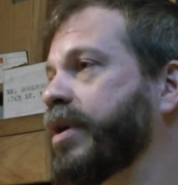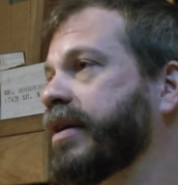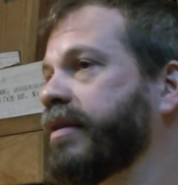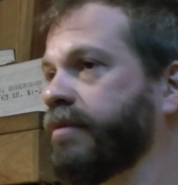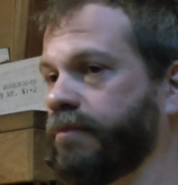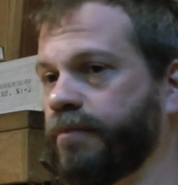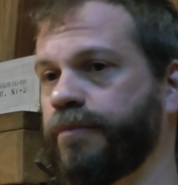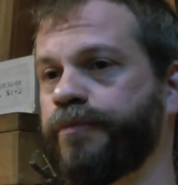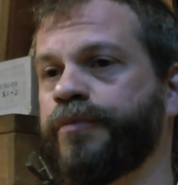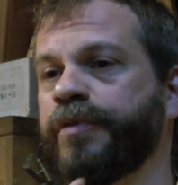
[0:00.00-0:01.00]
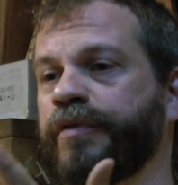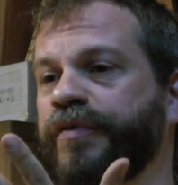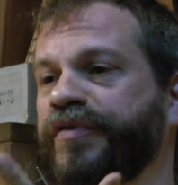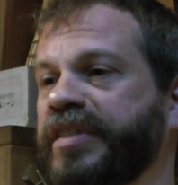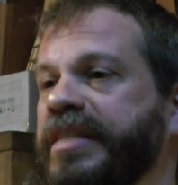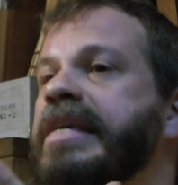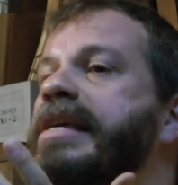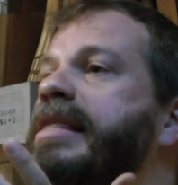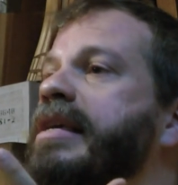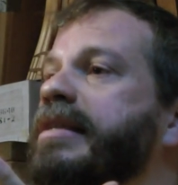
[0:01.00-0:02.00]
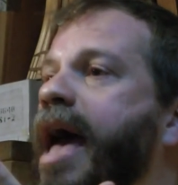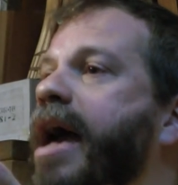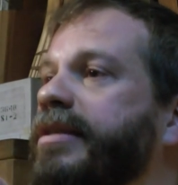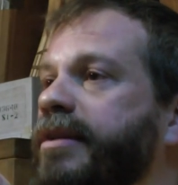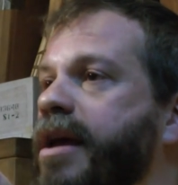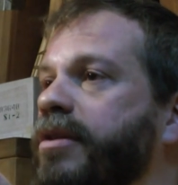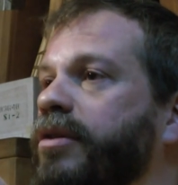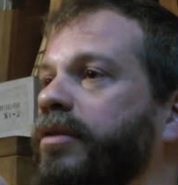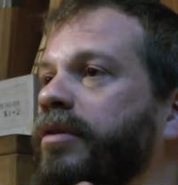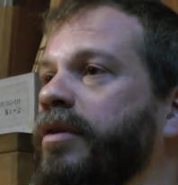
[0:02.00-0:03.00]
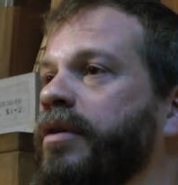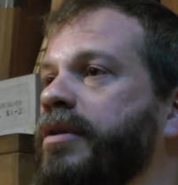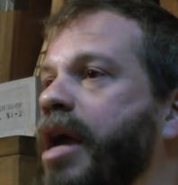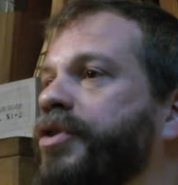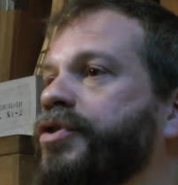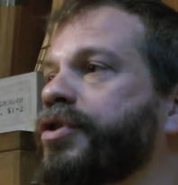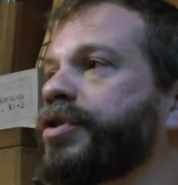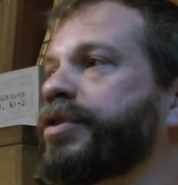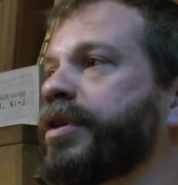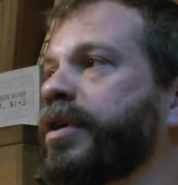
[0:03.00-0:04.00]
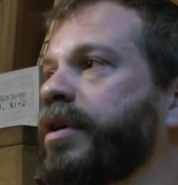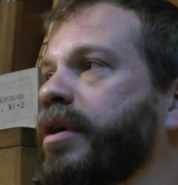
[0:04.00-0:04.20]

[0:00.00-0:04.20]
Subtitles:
We could see these accidental textures